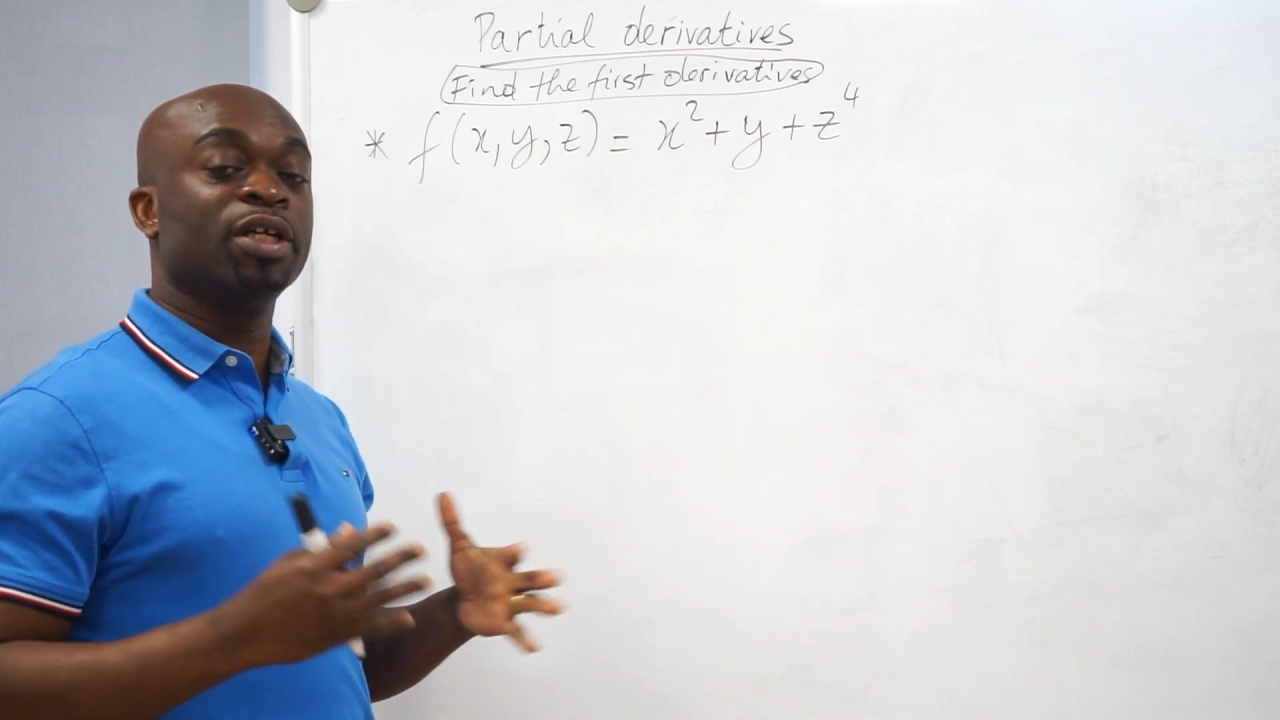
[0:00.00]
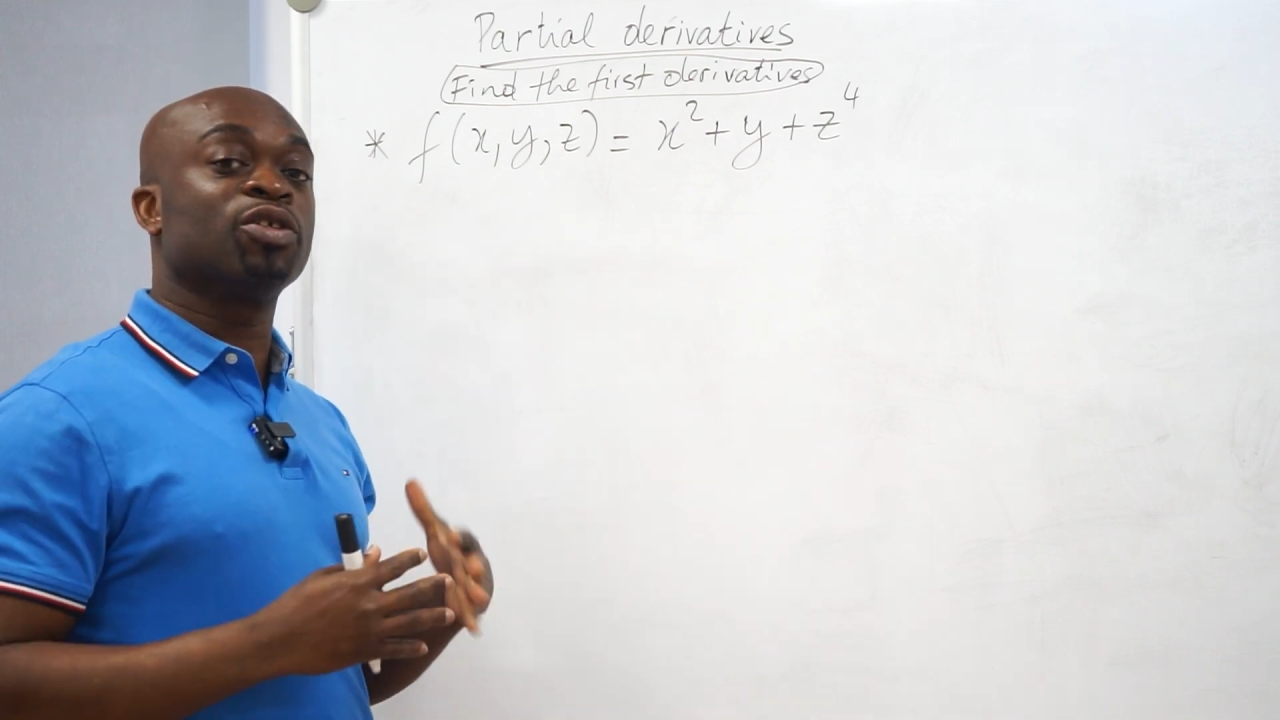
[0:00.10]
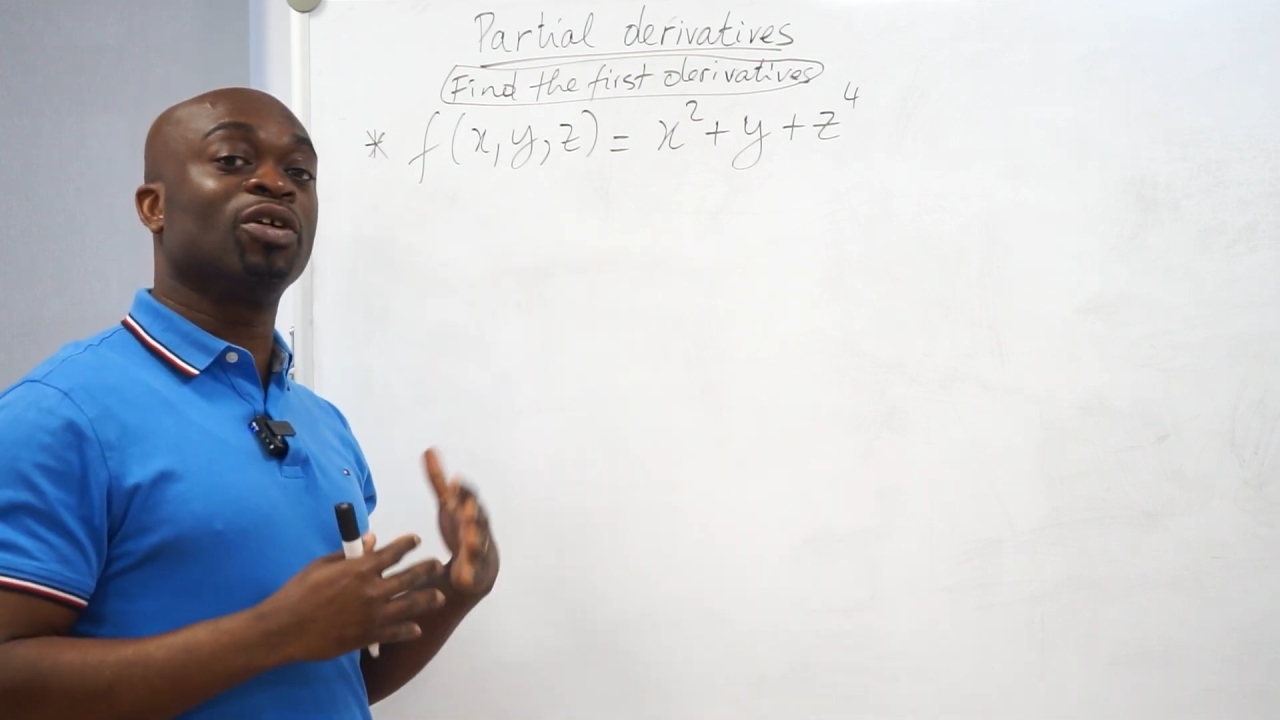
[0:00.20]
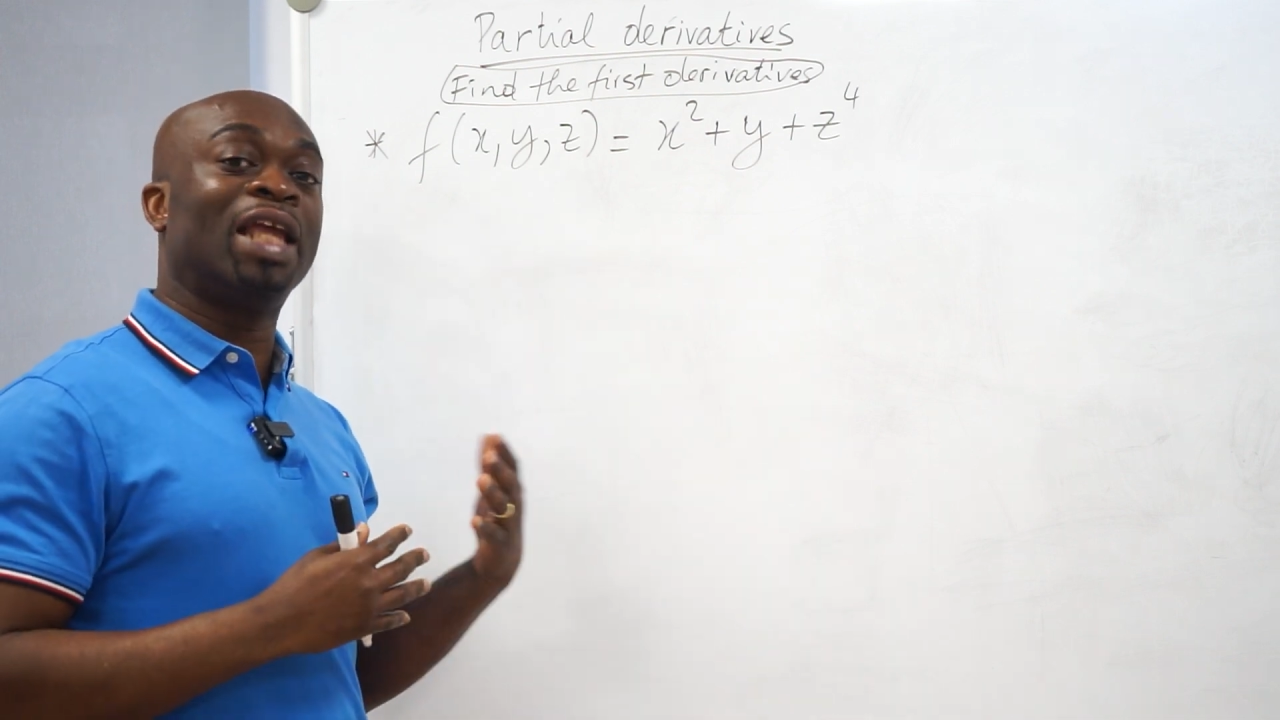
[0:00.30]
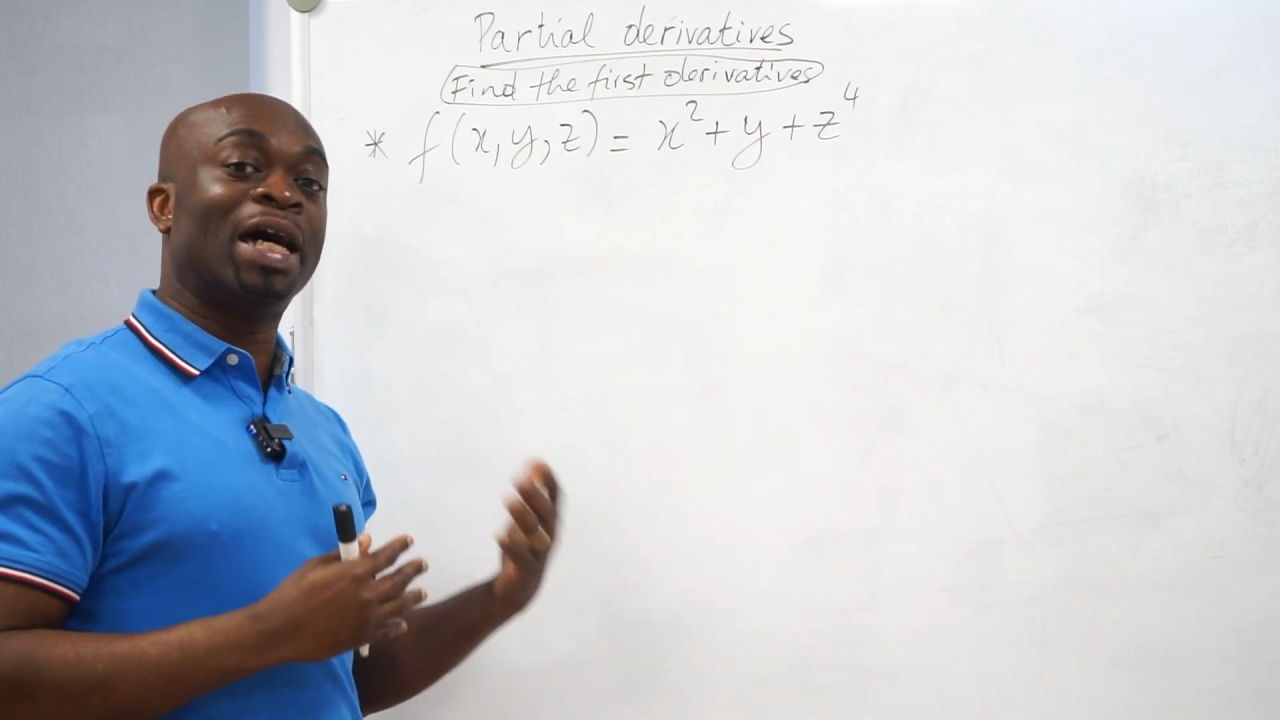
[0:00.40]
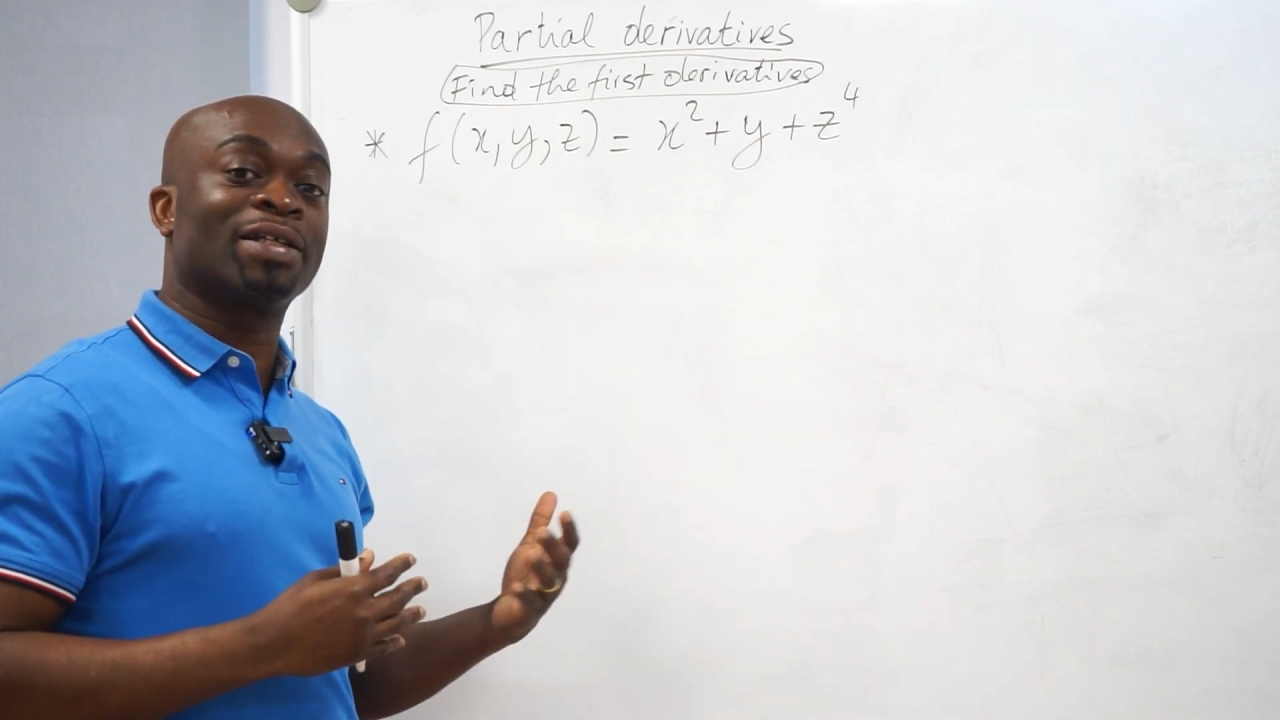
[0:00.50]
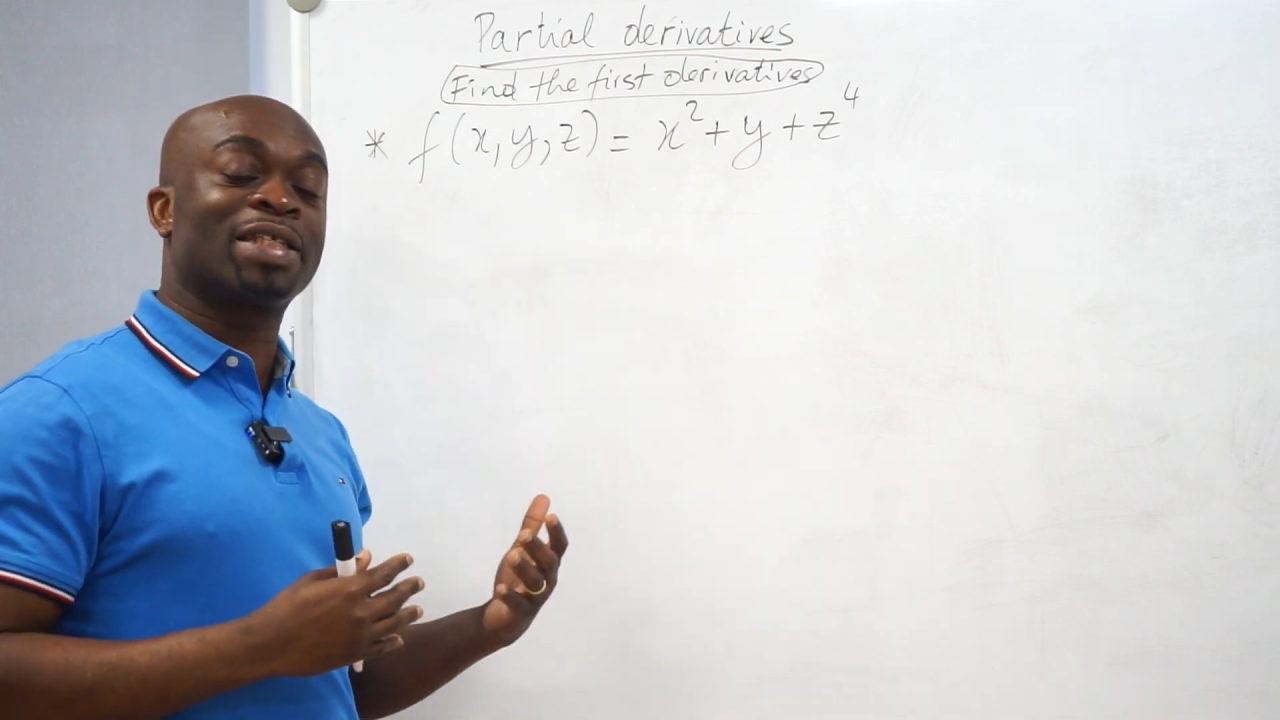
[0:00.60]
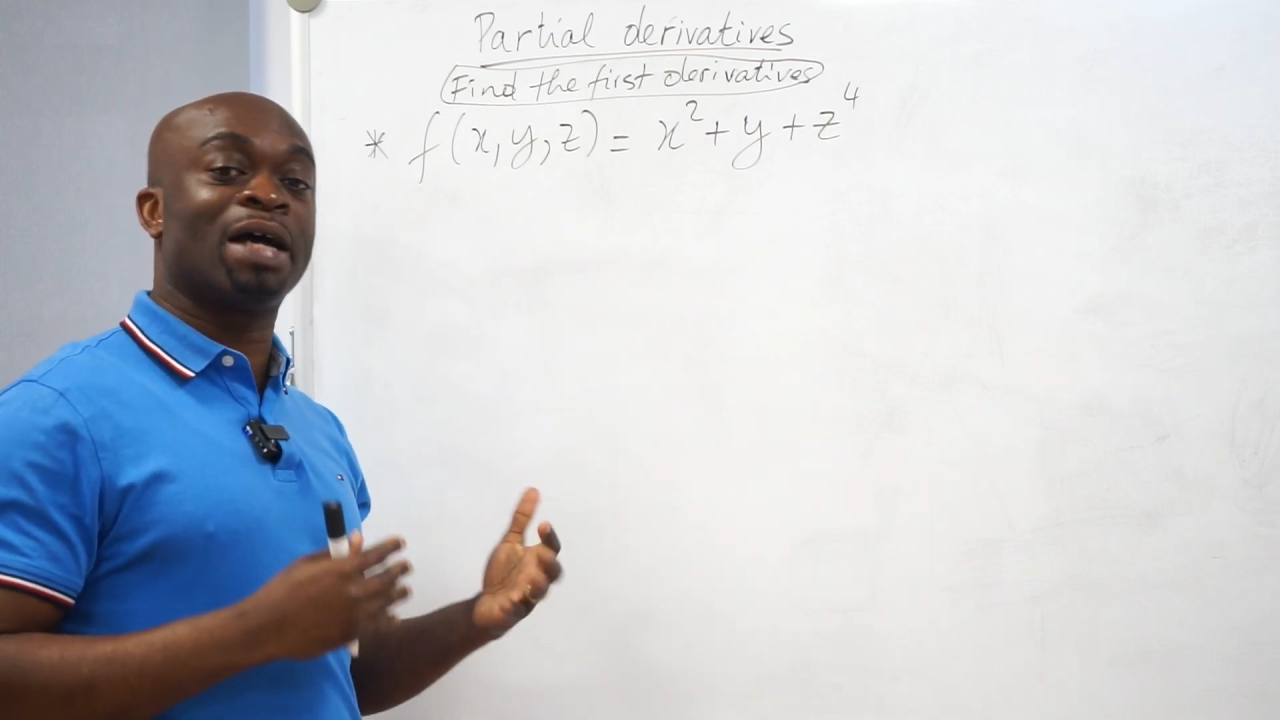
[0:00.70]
So a lot of